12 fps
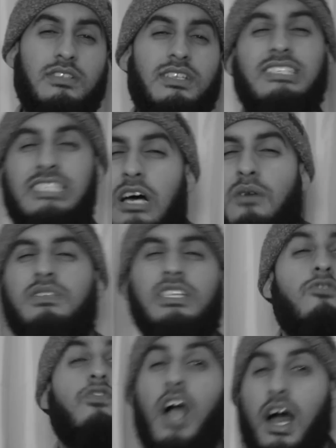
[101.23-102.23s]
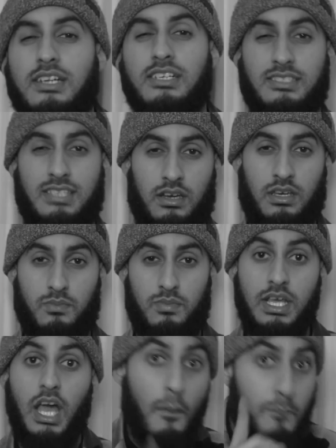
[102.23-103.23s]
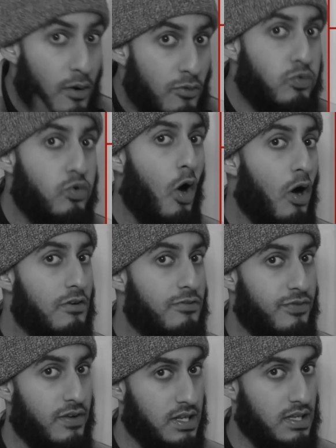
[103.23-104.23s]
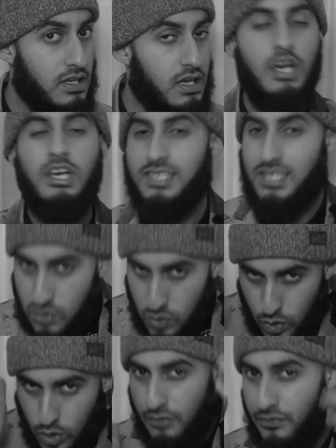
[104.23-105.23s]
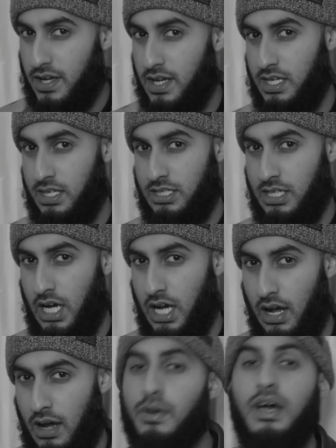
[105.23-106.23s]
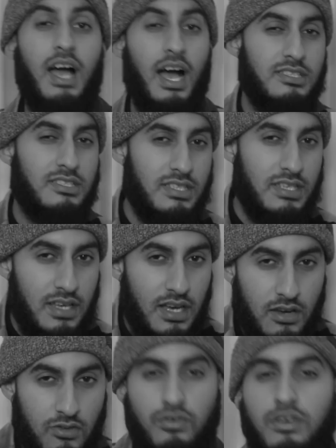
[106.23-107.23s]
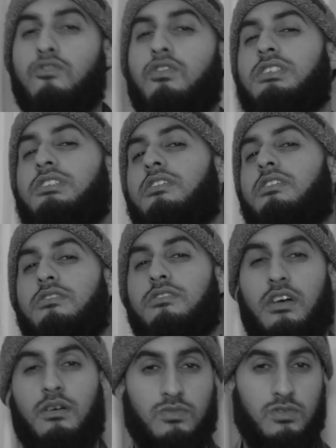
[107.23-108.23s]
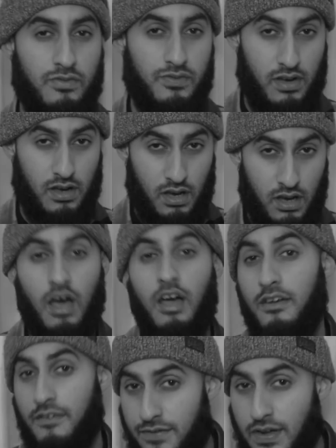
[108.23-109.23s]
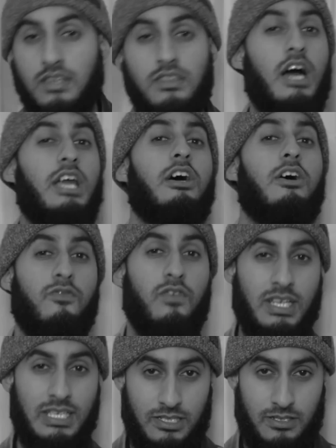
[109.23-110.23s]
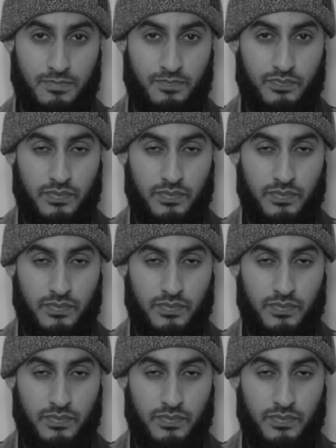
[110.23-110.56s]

to some degree, understandably, but wrongfully, she took off her hijab and she regressed in terms of her faith and her religion.